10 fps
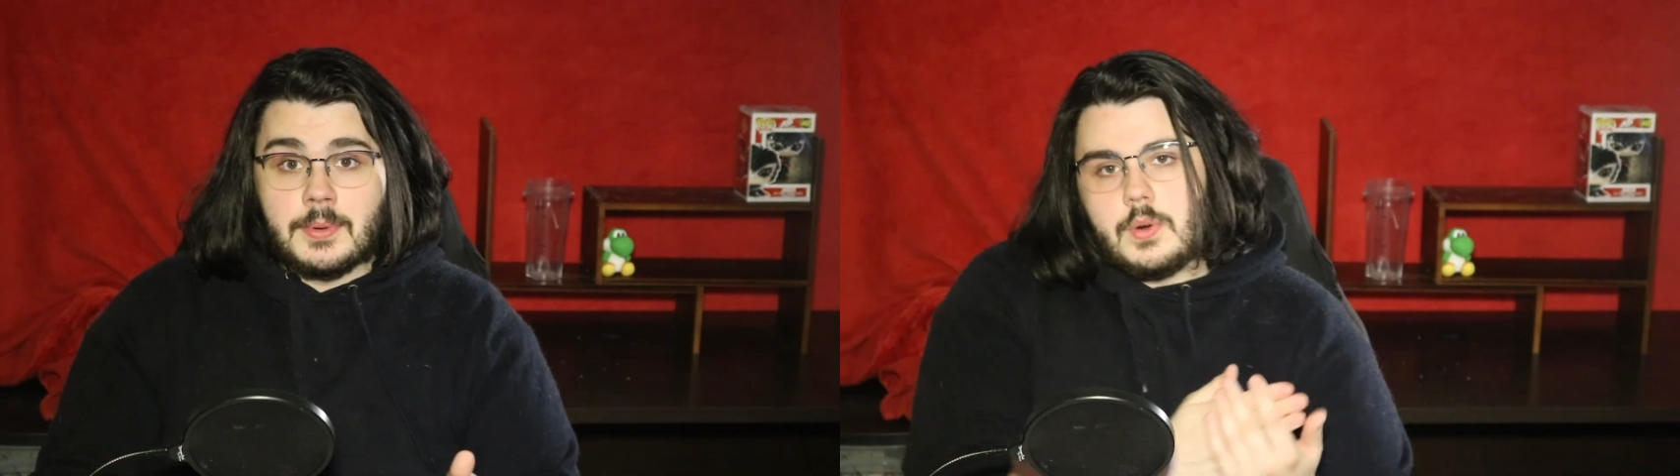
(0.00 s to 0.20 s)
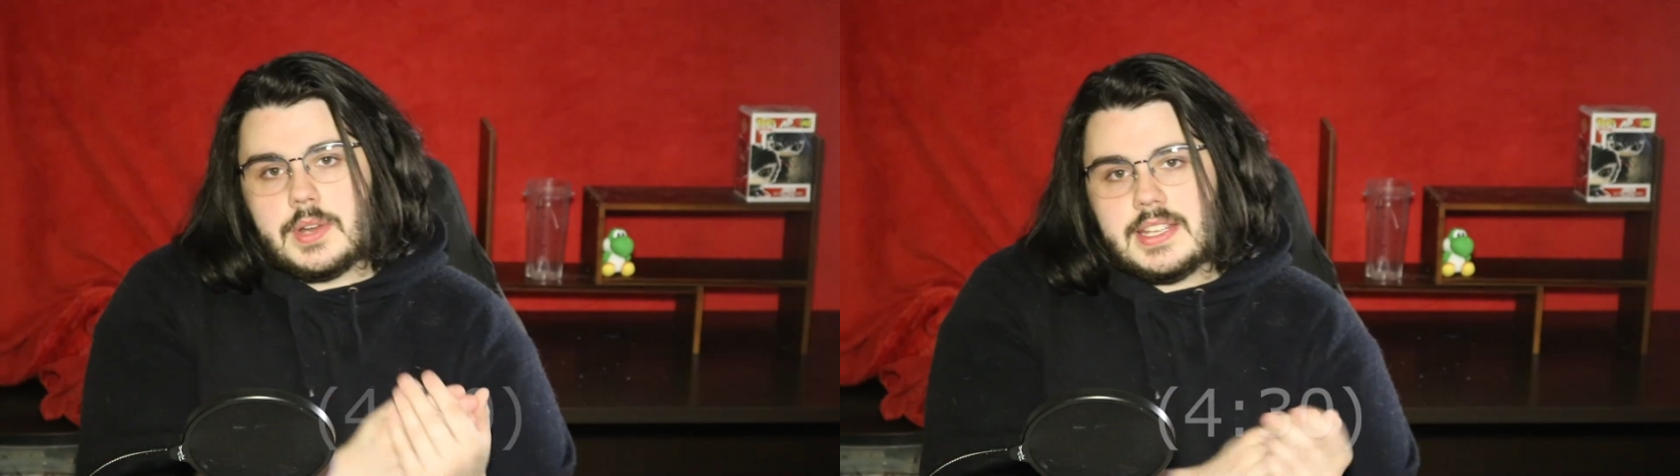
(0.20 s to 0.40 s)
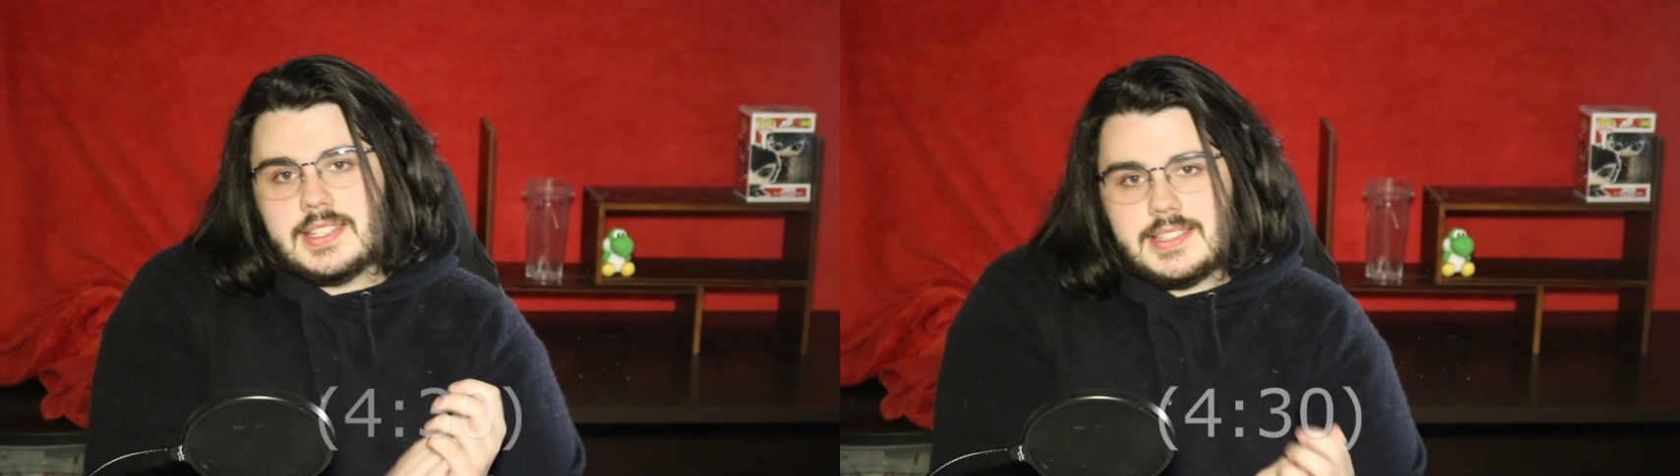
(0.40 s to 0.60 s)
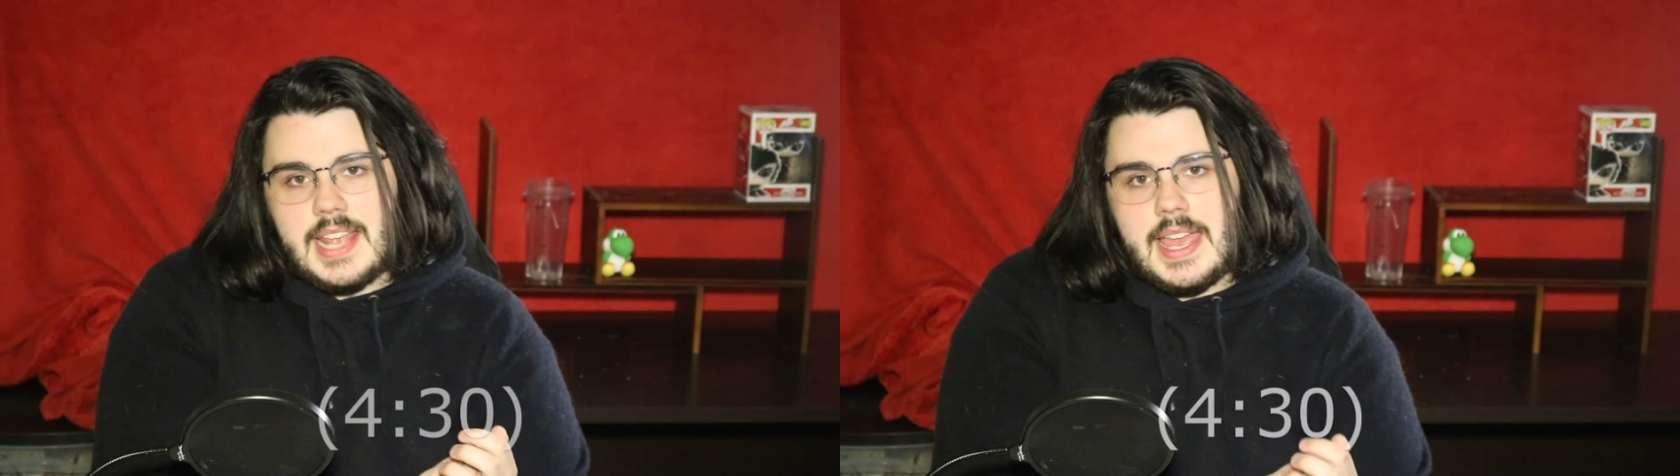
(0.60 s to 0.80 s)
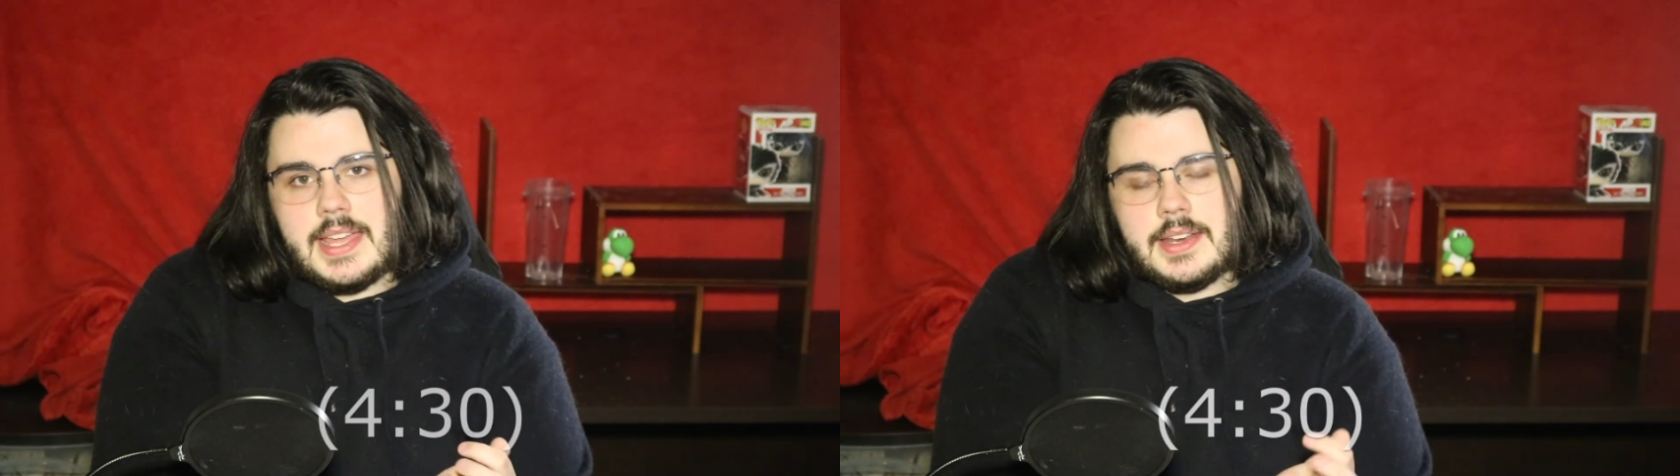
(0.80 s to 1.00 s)
According to
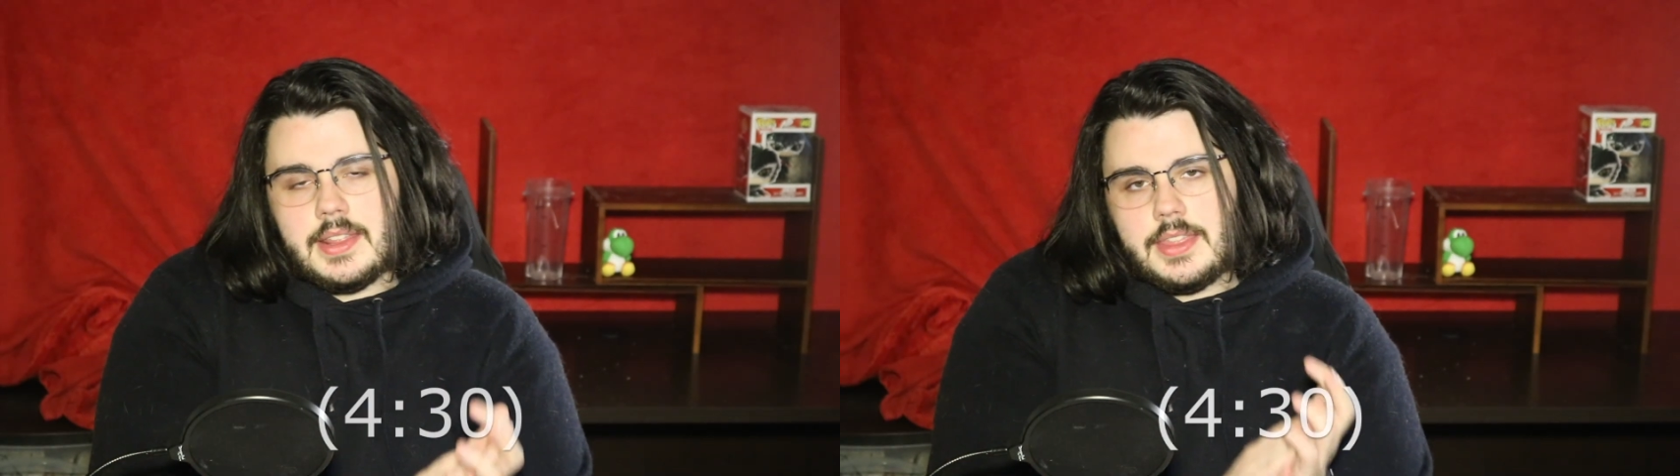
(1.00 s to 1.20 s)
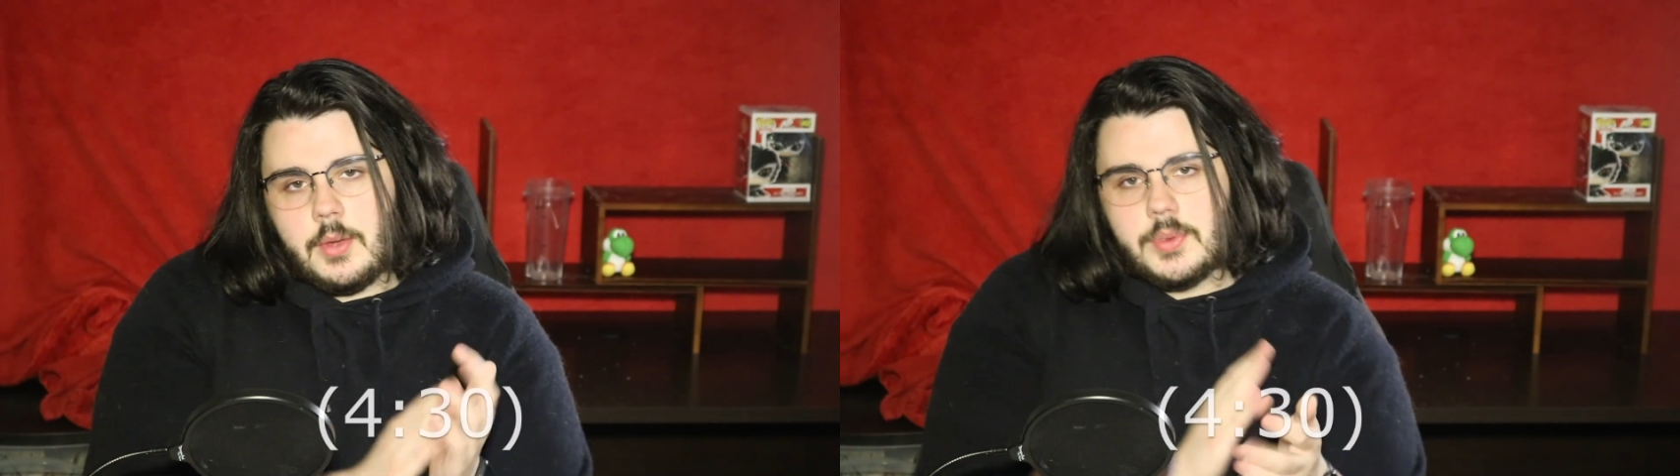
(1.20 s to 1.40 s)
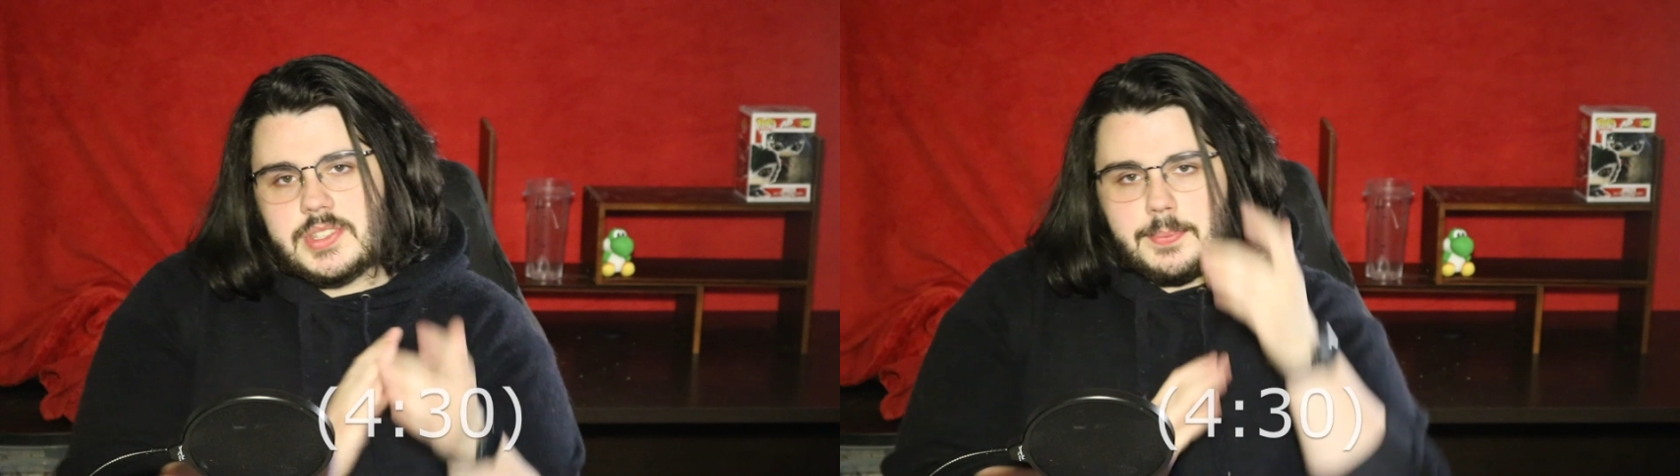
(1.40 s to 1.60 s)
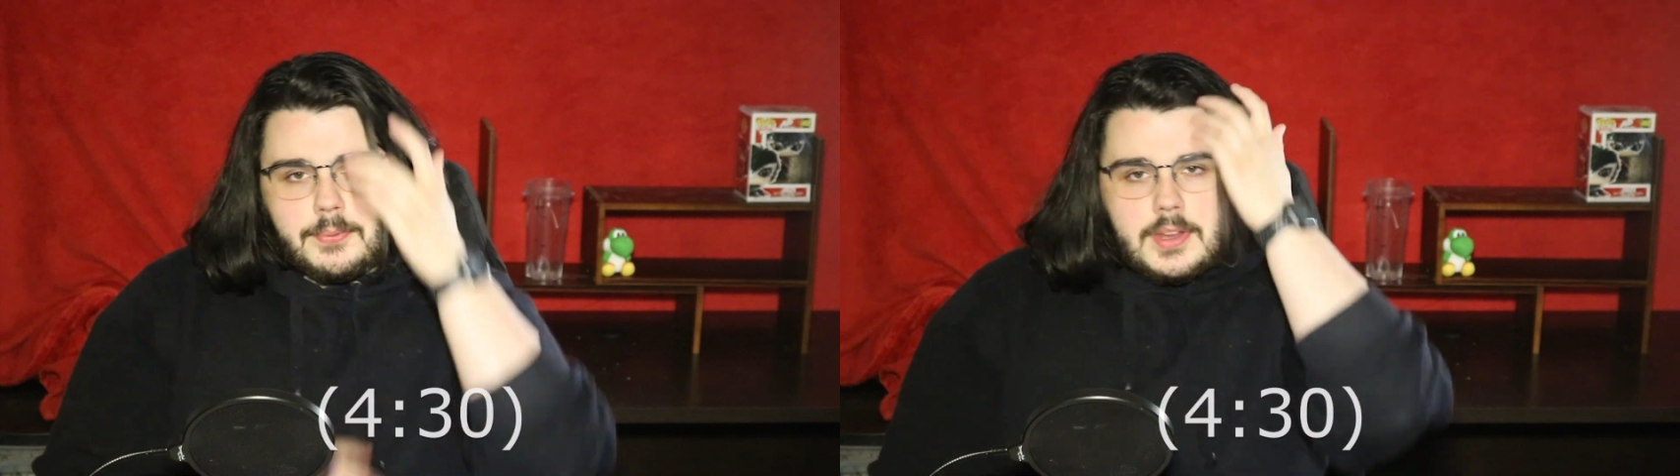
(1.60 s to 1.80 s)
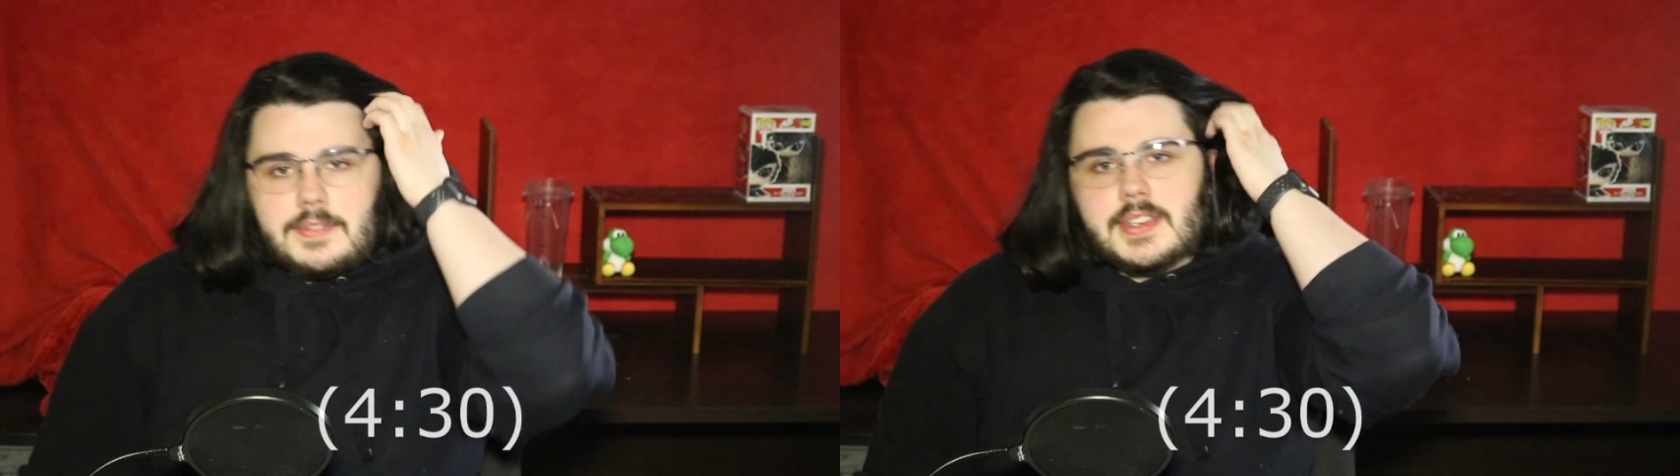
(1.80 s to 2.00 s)
Den, there was a
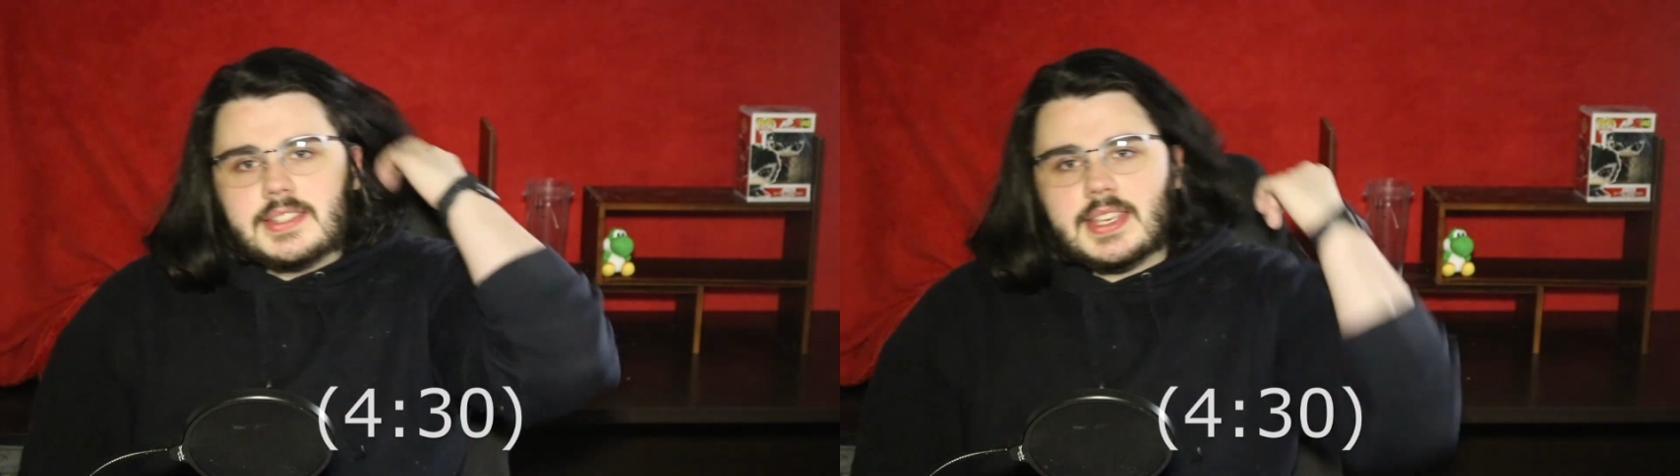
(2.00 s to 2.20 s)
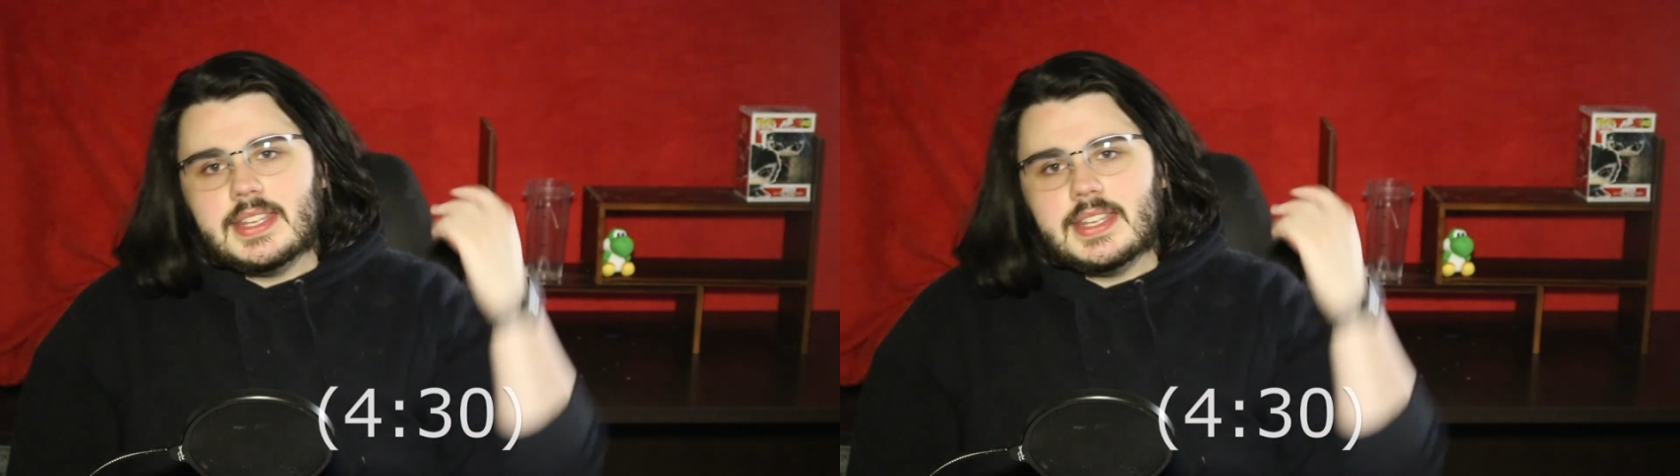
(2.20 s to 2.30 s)
previous